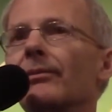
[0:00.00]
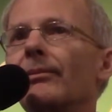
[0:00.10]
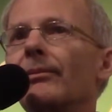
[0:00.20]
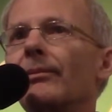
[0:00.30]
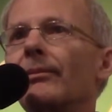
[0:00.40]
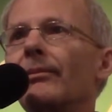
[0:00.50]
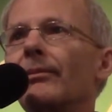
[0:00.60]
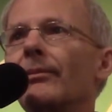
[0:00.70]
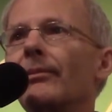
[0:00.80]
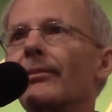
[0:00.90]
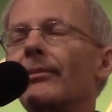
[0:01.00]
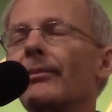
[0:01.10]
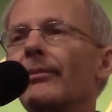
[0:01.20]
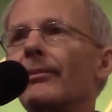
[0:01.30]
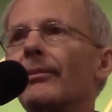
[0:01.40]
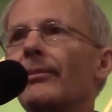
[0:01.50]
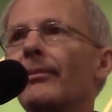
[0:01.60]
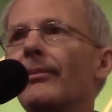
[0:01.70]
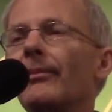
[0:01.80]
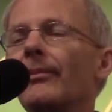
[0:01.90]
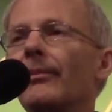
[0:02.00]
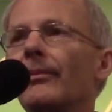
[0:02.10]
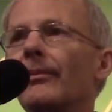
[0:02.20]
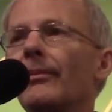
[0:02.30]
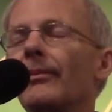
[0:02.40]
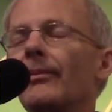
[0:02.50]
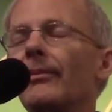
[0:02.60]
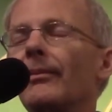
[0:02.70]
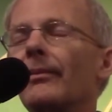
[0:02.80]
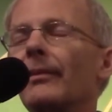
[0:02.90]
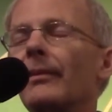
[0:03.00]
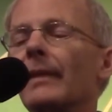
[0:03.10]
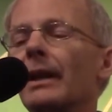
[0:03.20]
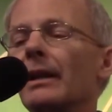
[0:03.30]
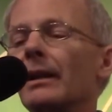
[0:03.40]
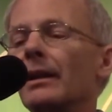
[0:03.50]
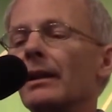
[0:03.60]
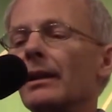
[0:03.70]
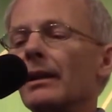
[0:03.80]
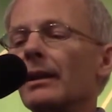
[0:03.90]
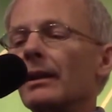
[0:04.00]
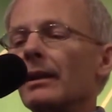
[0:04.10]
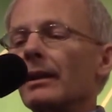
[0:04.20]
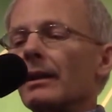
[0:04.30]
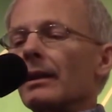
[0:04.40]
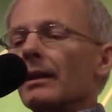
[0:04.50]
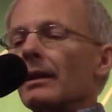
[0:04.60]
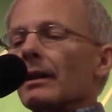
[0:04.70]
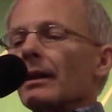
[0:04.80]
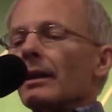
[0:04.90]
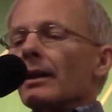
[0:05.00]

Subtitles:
Nothing is said.